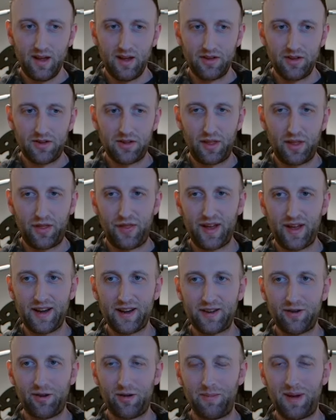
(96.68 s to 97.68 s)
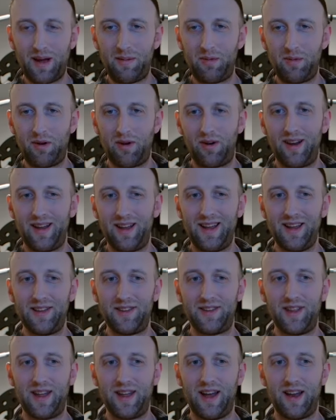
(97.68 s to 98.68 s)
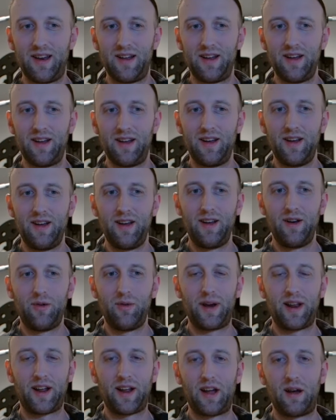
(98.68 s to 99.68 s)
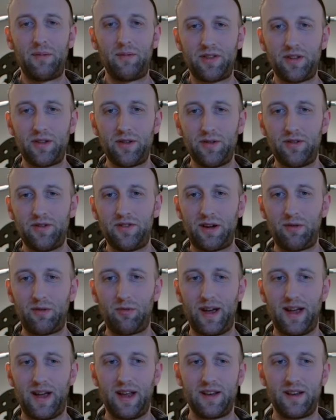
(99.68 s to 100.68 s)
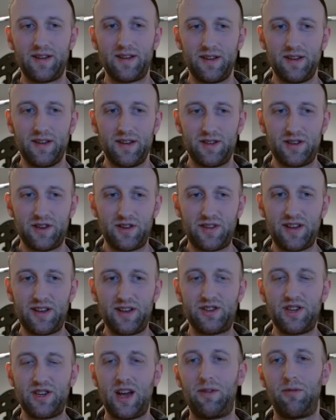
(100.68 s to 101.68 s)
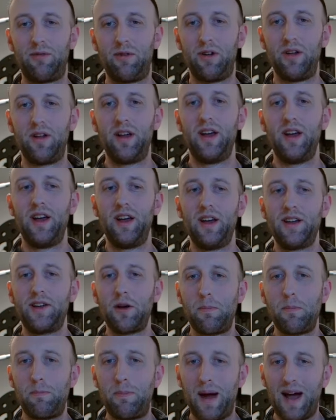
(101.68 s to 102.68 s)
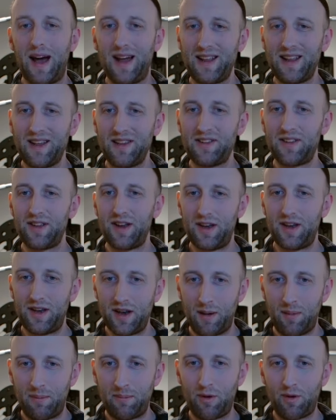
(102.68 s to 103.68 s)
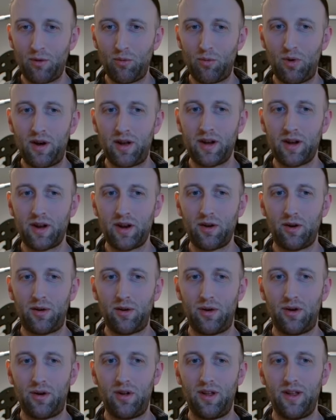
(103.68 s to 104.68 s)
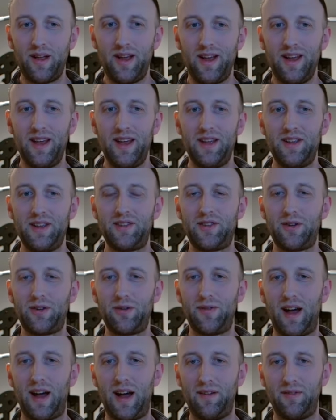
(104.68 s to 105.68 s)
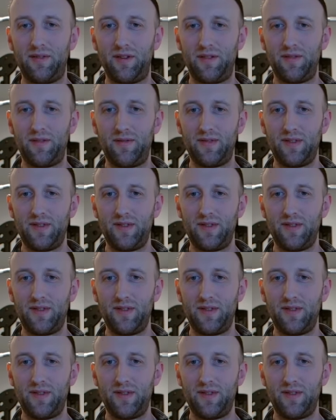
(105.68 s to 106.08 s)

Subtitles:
So the thing to remember is that when it comes to losing weight, just in general, your body's number one goal is survival.